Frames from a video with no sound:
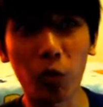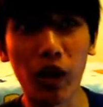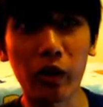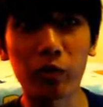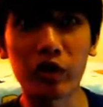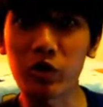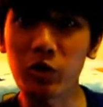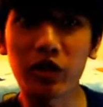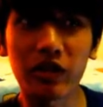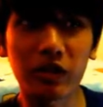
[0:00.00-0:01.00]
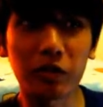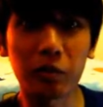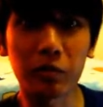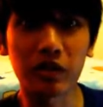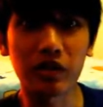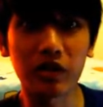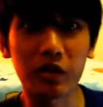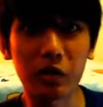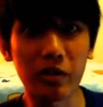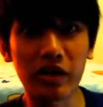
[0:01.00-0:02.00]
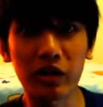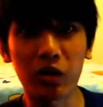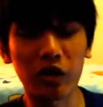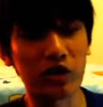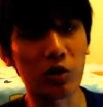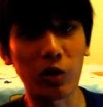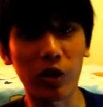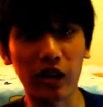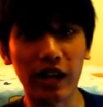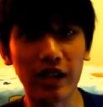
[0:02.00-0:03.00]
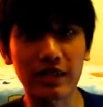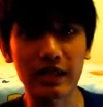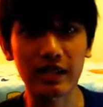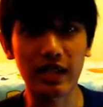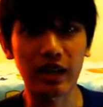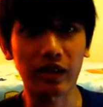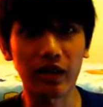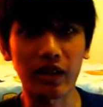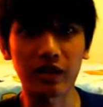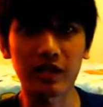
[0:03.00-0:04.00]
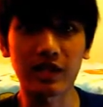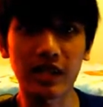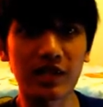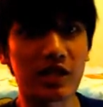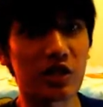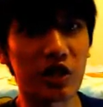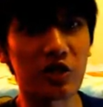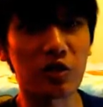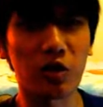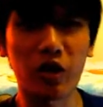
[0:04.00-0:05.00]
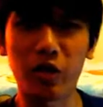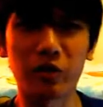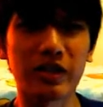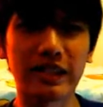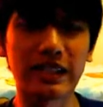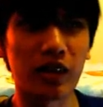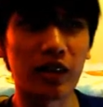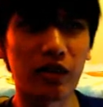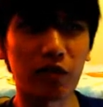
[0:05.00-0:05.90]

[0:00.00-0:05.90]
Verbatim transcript: why we shouldn't be remaking all these horror classics, and that is Texas Chainsaw 3D.